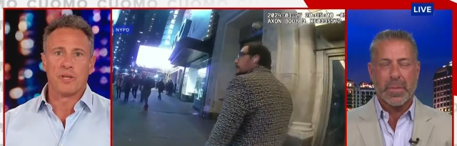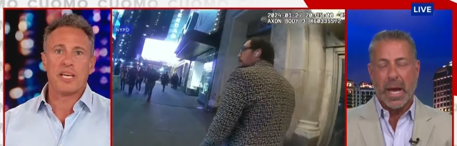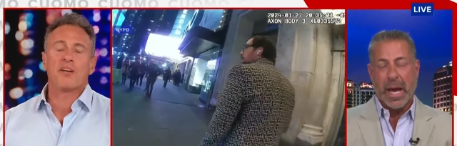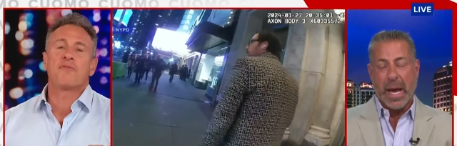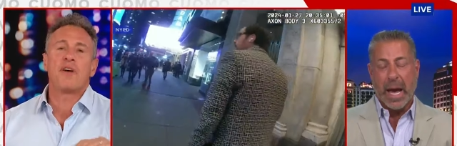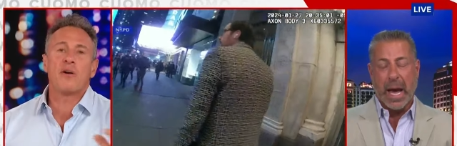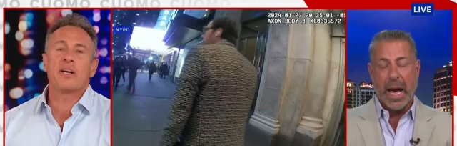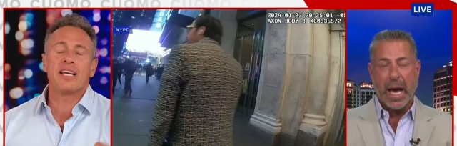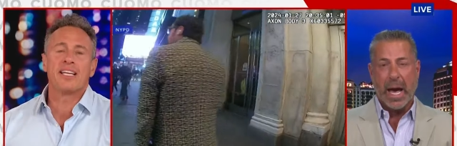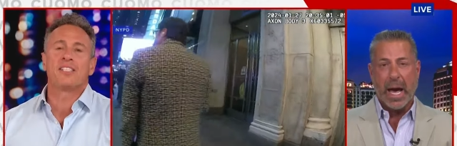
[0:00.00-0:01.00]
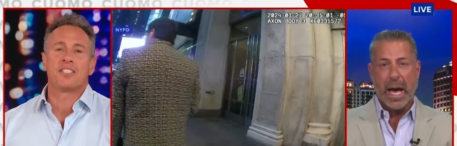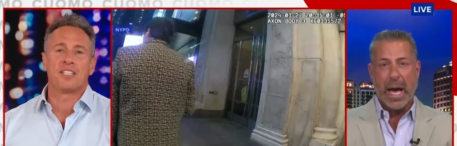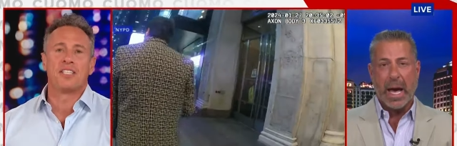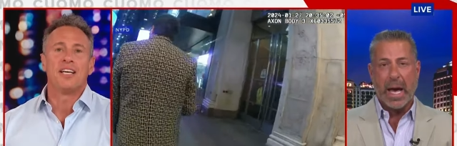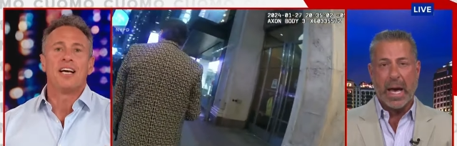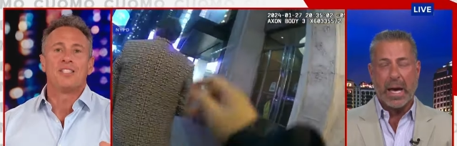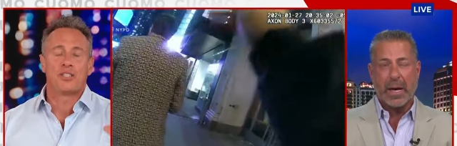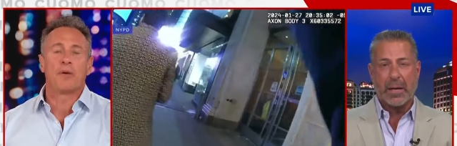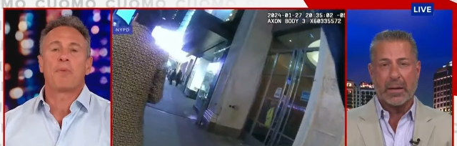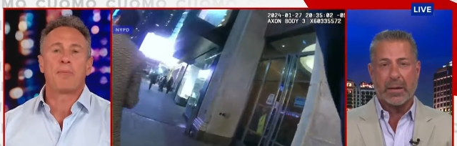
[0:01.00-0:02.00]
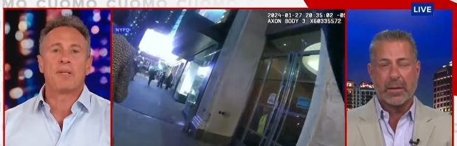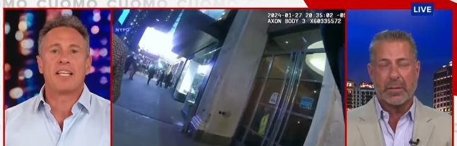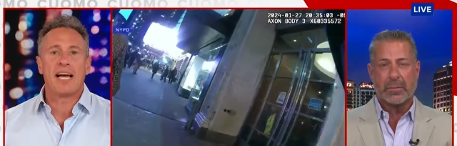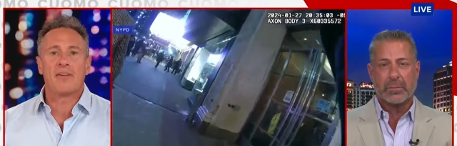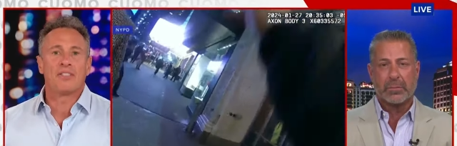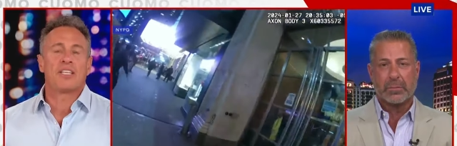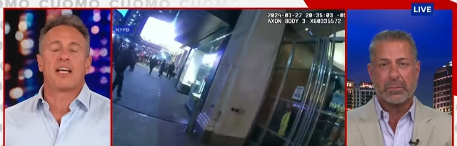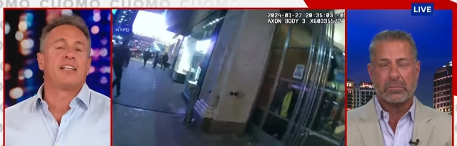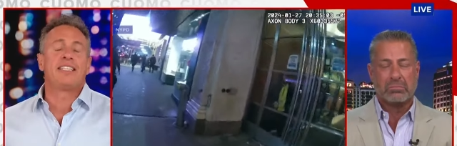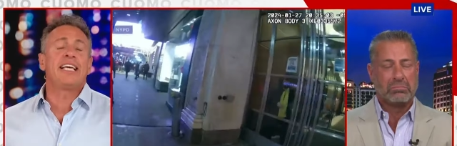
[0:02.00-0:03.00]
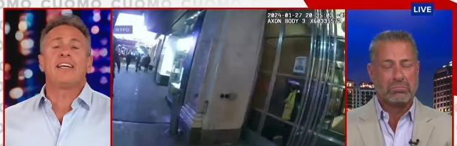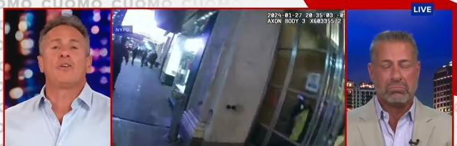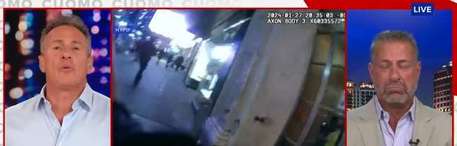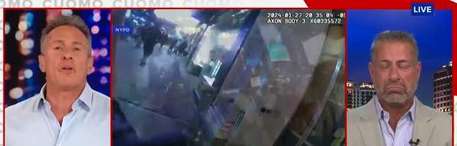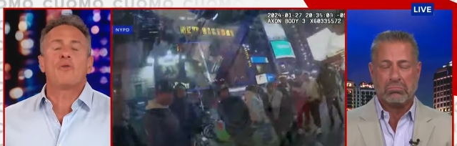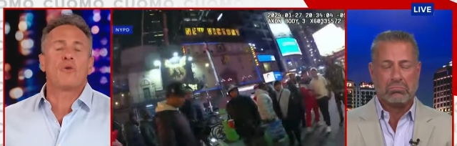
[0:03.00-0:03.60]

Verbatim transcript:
Speaker 1: He could very easily jump up and down and say, A deal? What are you